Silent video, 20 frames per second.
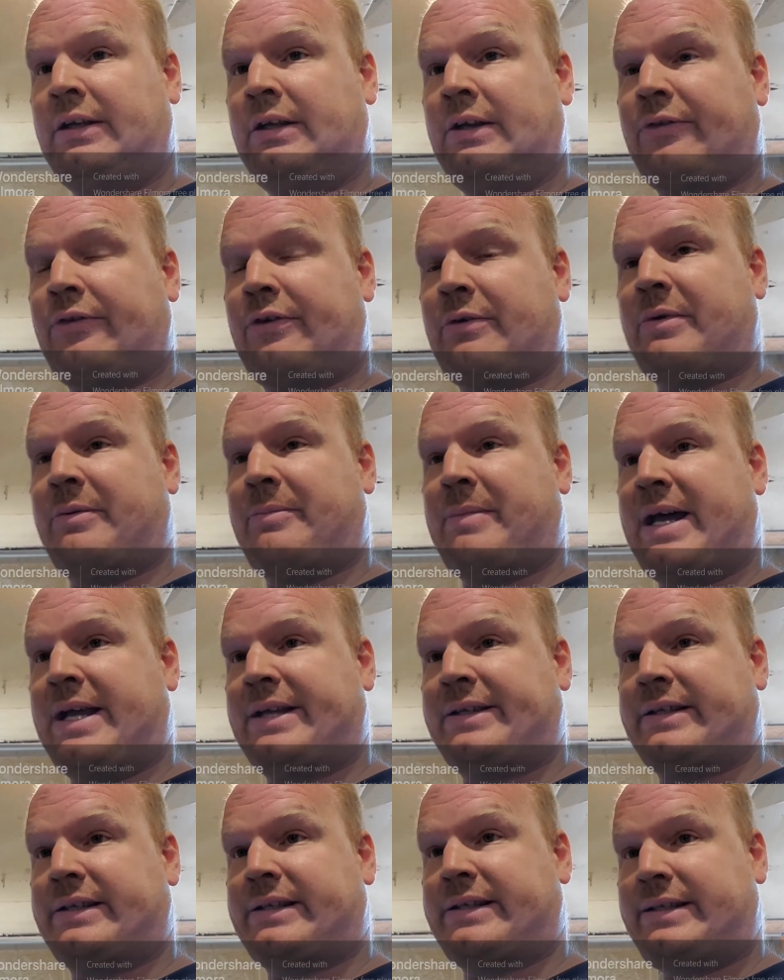from a
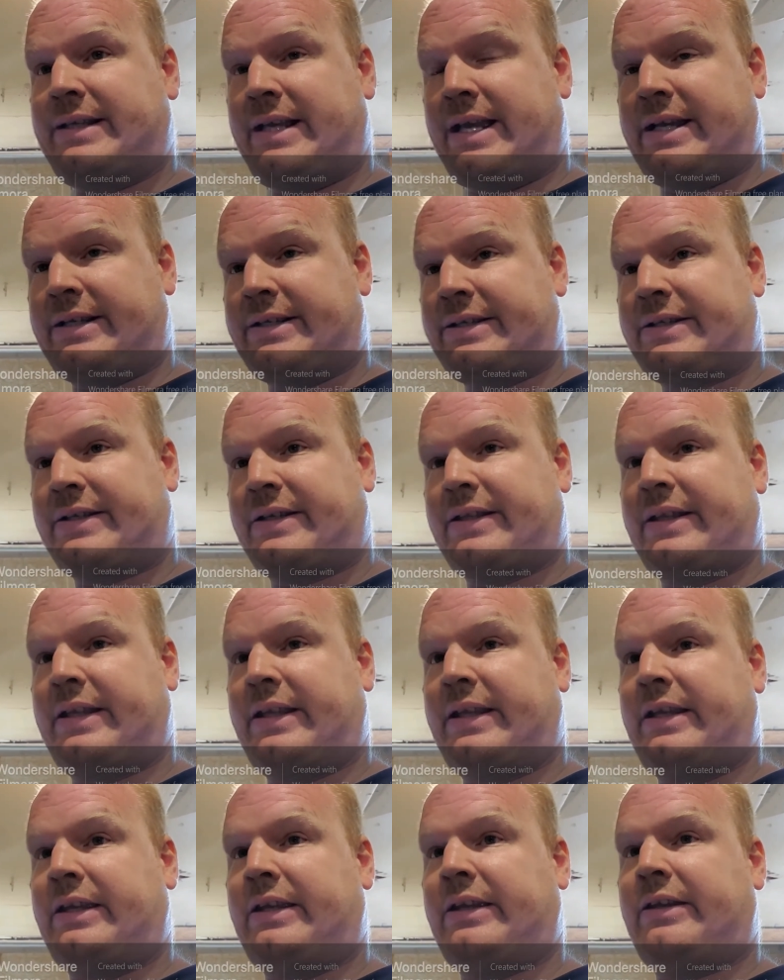Mazda 6.
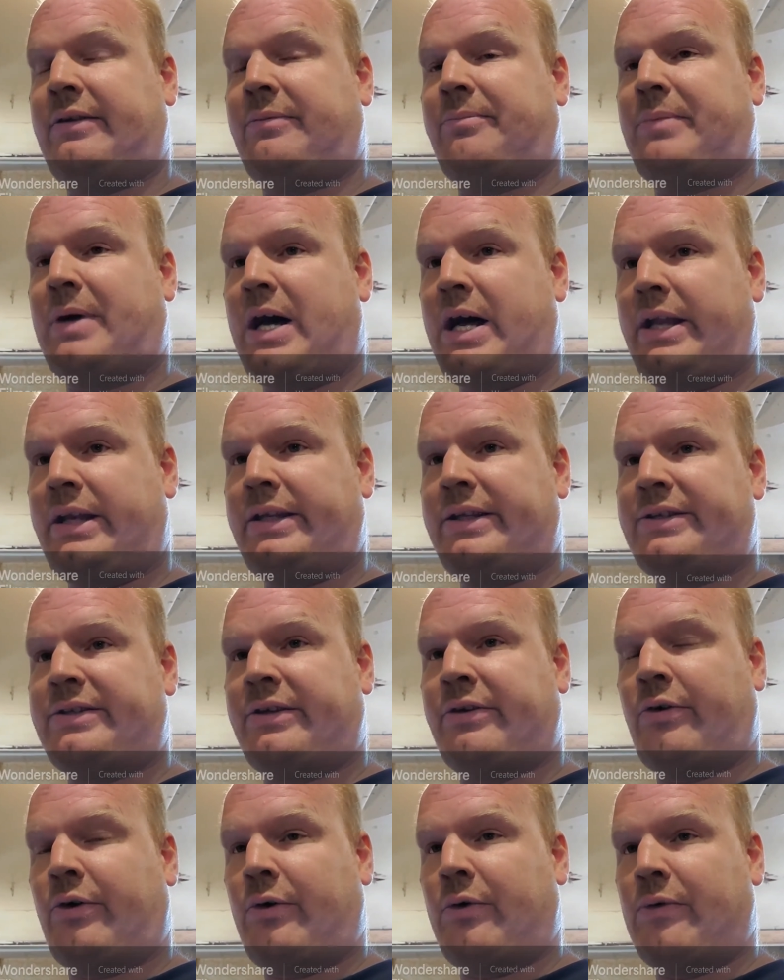The body is
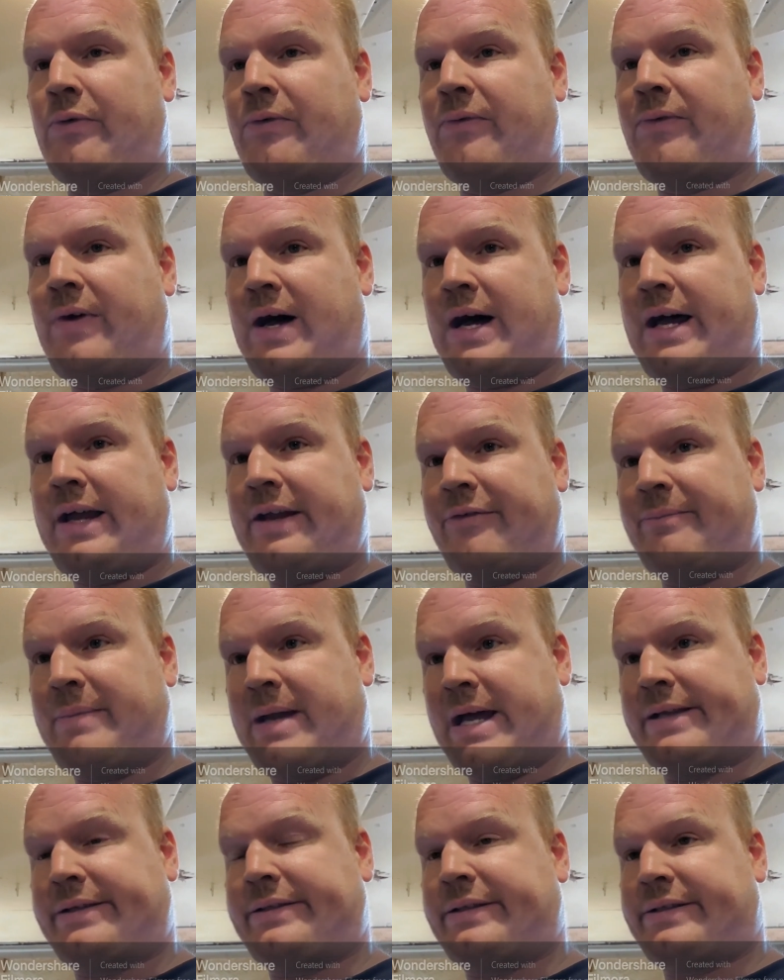an 05
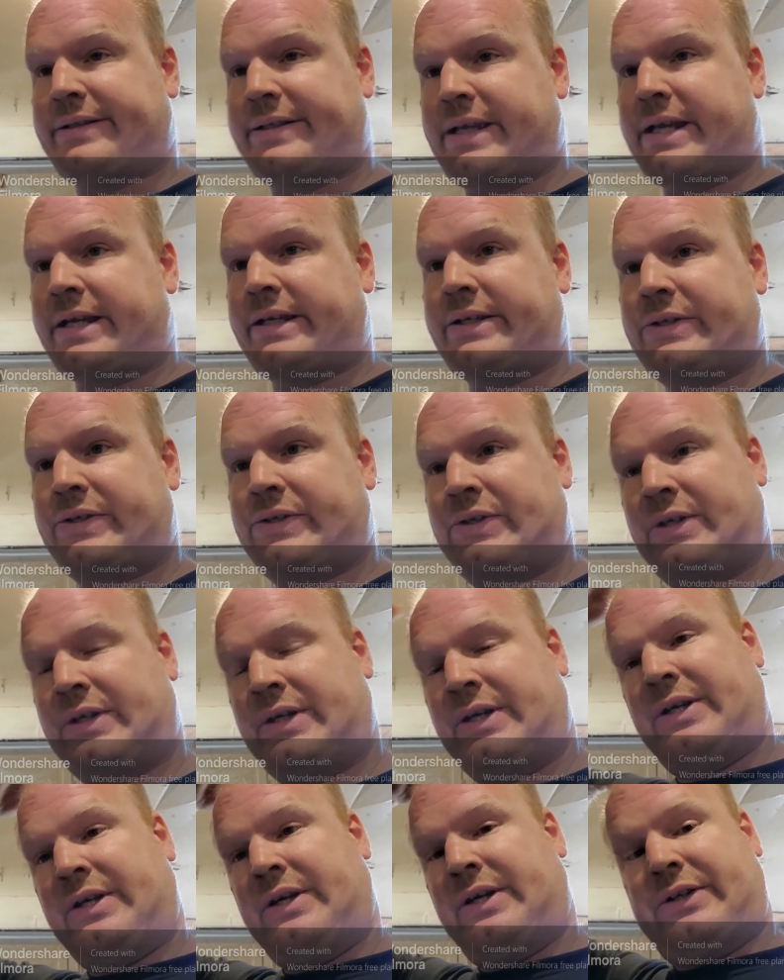Mazda 6.
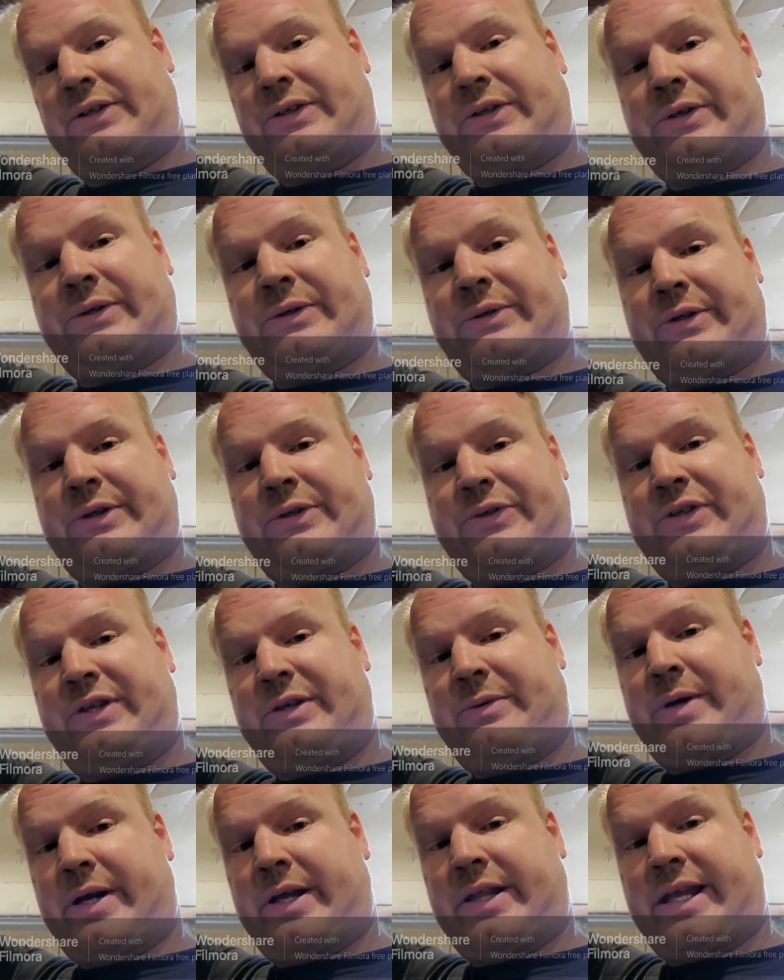So you see
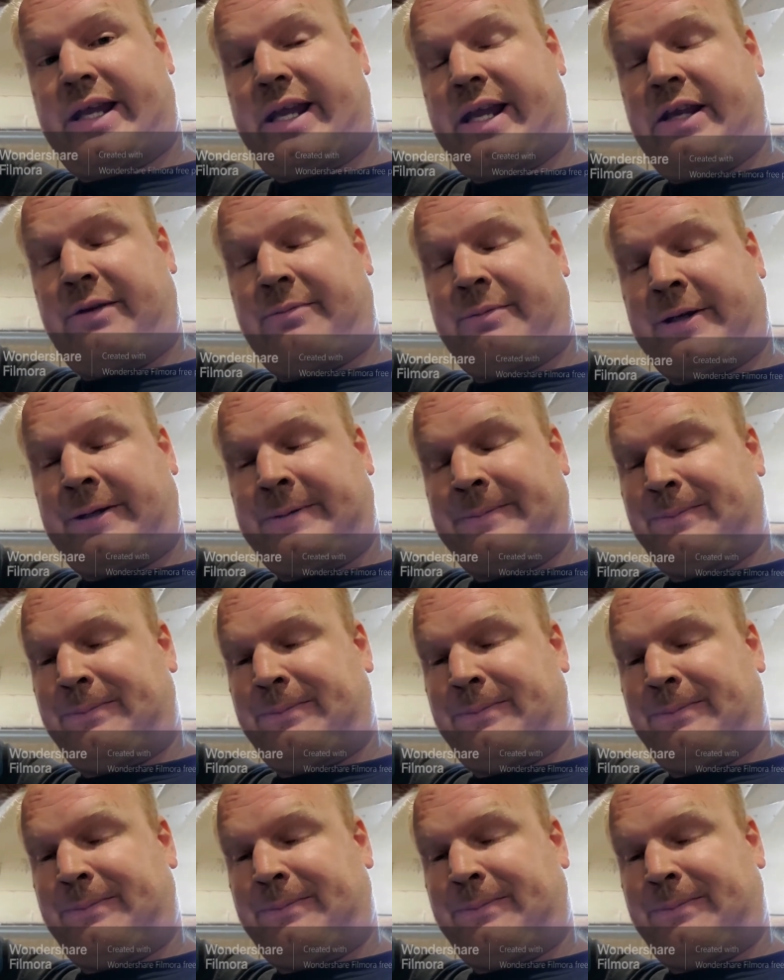why they hate me.